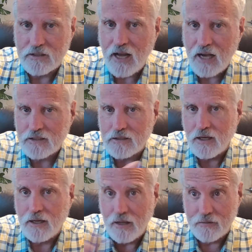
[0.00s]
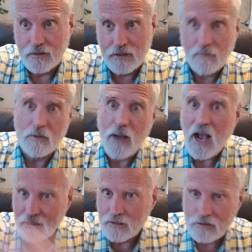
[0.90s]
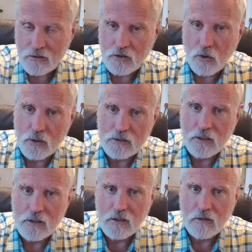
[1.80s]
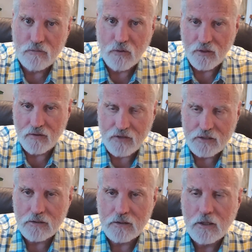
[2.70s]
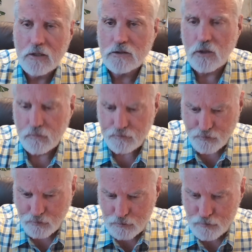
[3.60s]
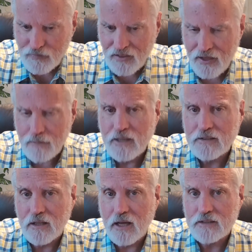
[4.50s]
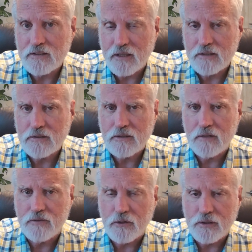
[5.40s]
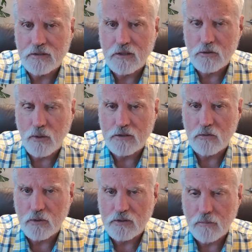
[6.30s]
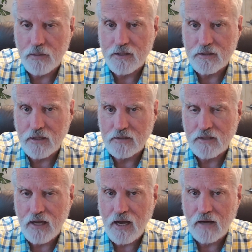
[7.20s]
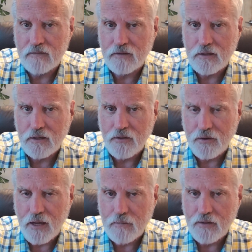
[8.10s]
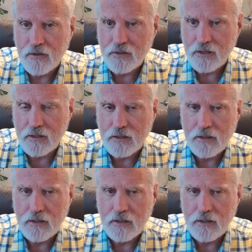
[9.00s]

action and coming back to the court for the eviction. So that makes a lot of sense if you're in a situation where somebody doesn't have their name on the deed